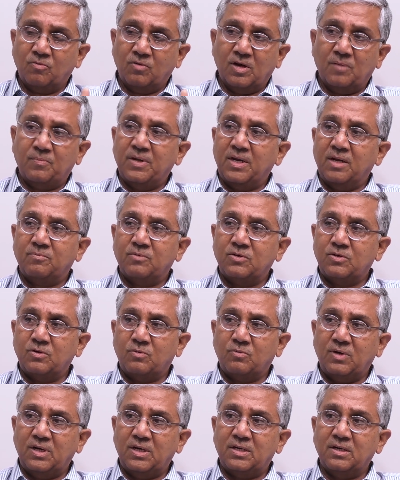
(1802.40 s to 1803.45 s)
who have been able to
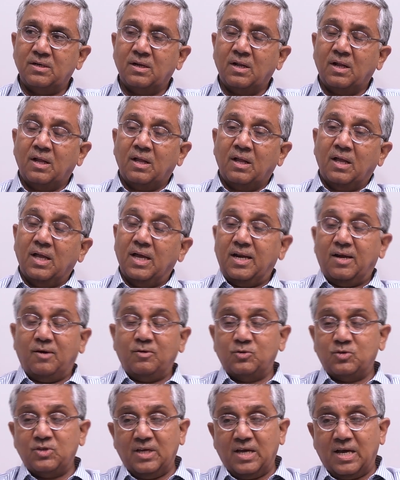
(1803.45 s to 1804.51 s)
do it. And now
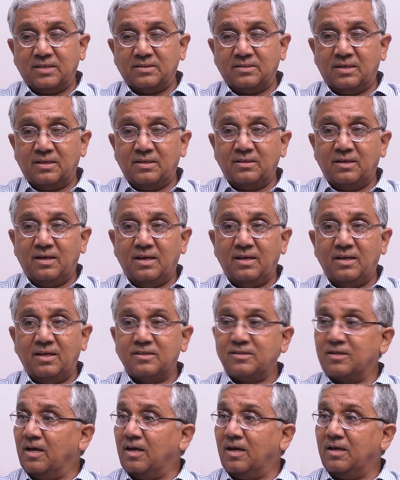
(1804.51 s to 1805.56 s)
you see, as in
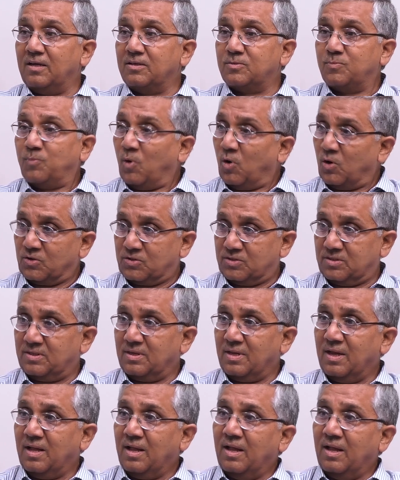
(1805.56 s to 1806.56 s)
his sports,